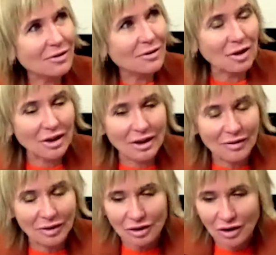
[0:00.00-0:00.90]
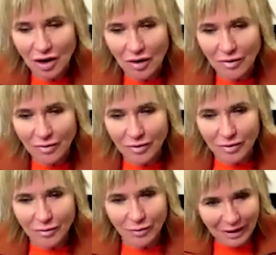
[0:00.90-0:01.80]
for a level of
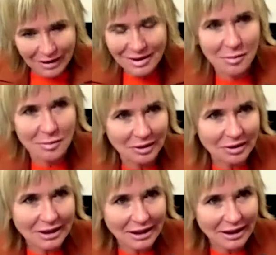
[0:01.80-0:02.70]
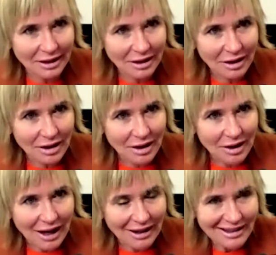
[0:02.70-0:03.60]
flexibility
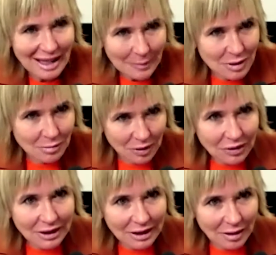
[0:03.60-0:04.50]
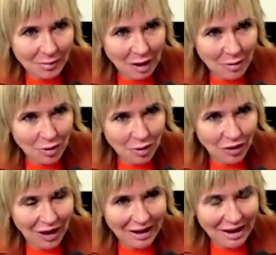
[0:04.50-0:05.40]
and adaptability in people
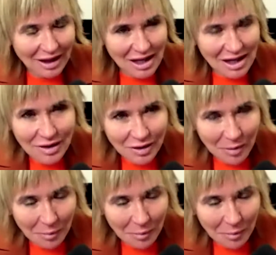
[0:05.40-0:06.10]
that even the